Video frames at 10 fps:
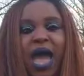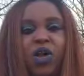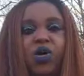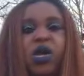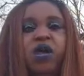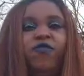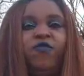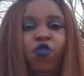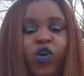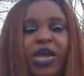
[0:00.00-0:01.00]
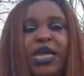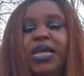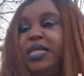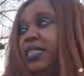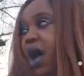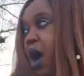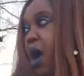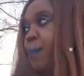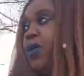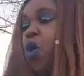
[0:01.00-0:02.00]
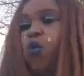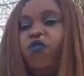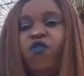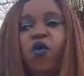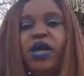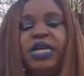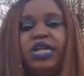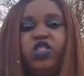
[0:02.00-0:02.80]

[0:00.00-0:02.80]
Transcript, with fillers: titled freedom. Go for it.